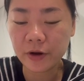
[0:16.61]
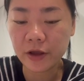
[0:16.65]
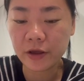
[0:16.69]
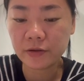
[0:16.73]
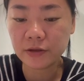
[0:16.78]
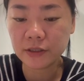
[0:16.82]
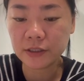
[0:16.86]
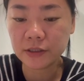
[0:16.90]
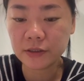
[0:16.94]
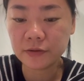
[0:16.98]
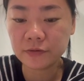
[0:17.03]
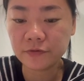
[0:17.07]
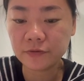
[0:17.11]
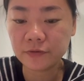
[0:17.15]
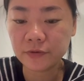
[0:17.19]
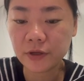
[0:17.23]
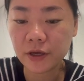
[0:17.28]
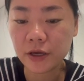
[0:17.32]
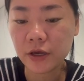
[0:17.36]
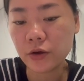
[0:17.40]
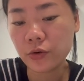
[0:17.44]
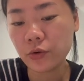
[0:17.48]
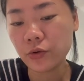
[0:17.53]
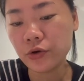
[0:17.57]
In
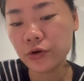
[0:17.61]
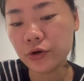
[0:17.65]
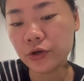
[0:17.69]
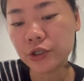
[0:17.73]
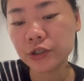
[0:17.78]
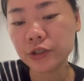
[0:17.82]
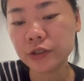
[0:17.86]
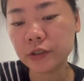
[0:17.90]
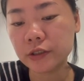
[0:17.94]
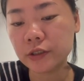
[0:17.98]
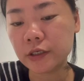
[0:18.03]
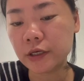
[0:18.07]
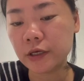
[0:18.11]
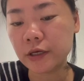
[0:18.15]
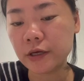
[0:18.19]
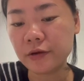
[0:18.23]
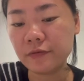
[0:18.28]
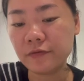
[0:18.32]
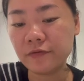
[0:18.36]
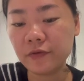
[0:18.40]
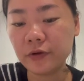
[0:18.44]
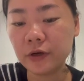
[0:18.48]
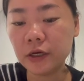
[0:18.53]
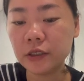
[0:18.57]
English, the
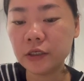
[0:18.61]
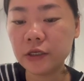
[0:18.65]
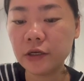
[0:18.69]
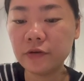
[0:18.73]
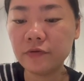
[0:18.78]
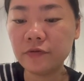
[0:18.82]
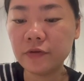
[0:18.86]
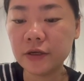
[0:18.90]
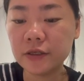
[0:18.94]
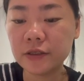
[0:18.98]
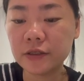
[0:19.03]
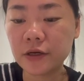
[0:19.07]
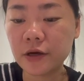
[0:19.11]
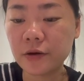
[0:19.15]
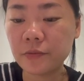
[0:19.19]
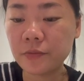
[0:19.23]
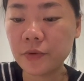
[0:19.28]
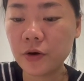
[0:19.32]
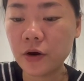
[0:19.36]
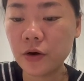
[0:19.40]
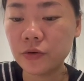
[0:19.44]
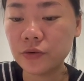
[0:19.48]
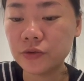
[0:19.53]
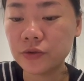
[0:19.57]
infinitive is
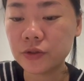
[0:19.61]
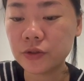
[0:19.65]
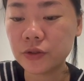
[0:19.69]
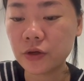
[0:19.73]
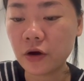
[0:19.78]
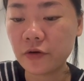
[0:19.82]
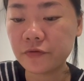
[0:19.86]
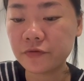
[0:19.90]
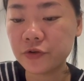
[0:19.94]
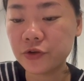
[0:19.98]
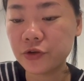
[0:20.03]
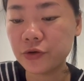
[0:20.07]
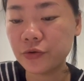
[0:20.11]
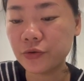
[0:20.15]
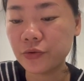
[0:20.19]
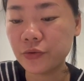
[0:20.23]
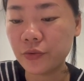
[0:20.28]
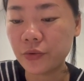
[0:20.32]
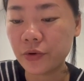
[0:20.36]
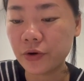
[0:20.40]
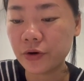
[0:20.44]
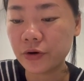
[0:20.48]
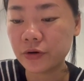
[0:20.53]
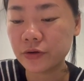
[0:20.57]
composed of two
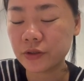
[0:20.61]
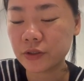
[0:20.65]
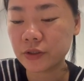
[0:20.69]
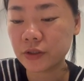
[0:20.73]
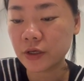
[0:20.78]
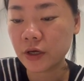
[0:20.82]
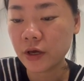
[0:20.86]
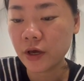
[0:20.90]
words.